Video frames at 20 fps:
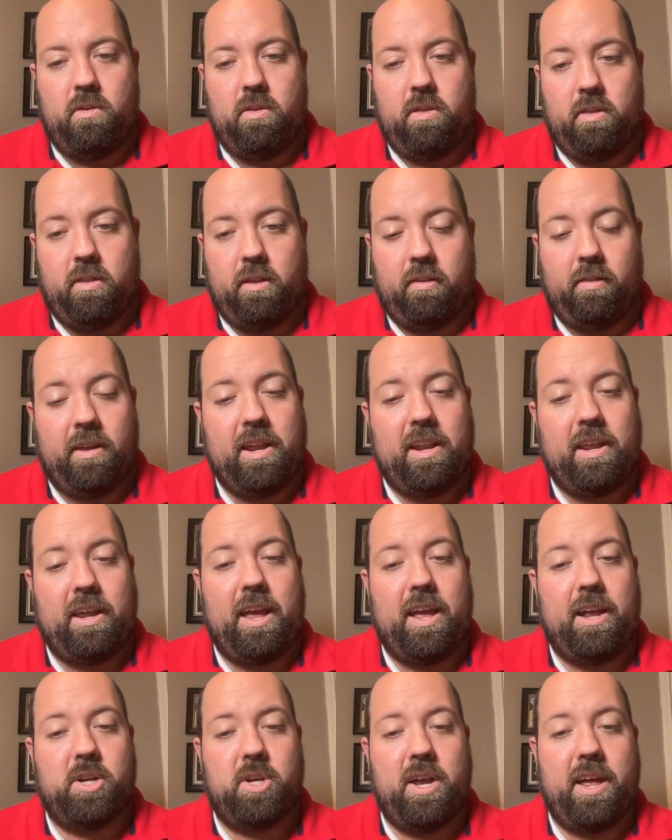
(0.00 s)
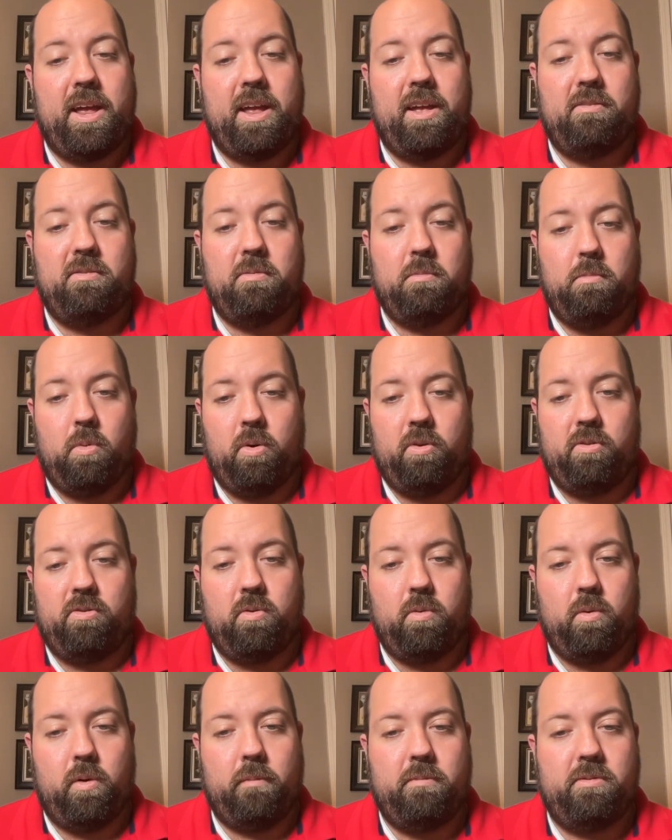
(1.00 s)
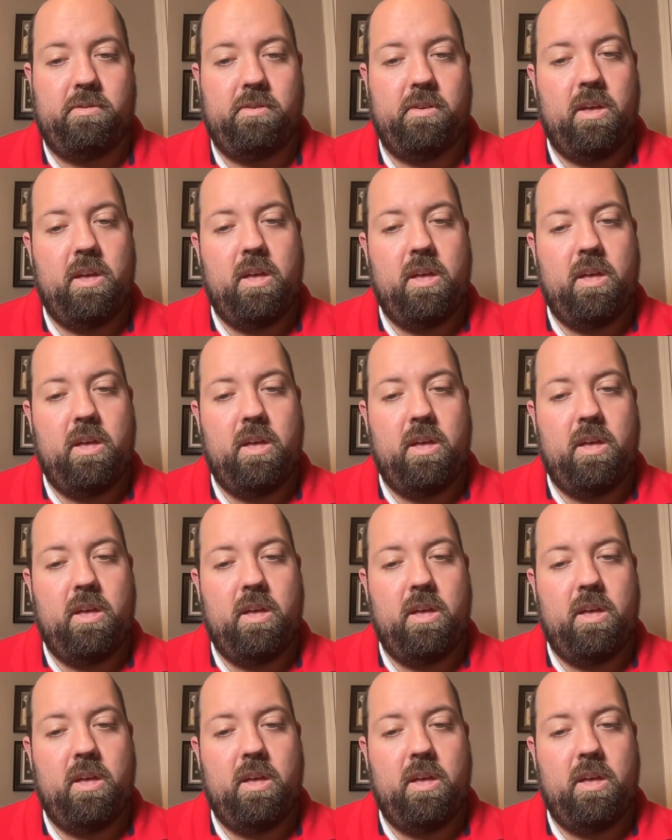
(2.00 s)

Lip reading: The leading edge has more storms.